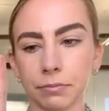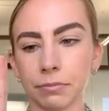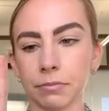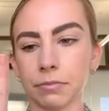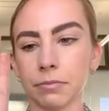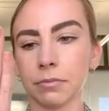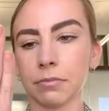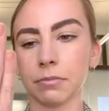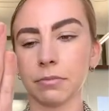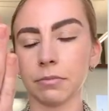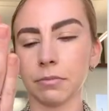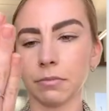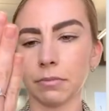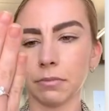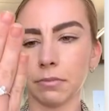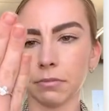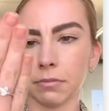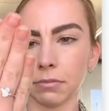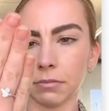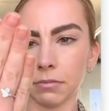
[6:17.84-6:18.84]

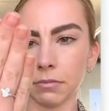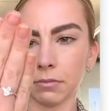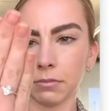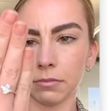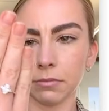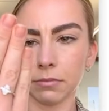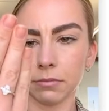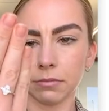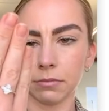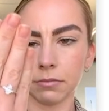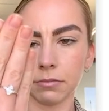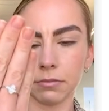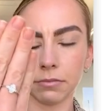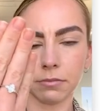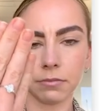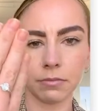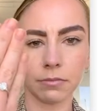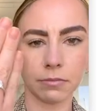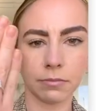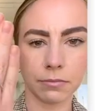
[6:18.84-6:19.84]

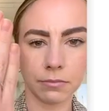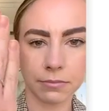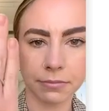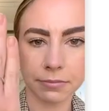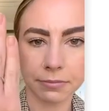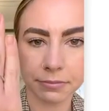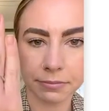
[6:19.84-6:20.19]
No one is speaking in this clip.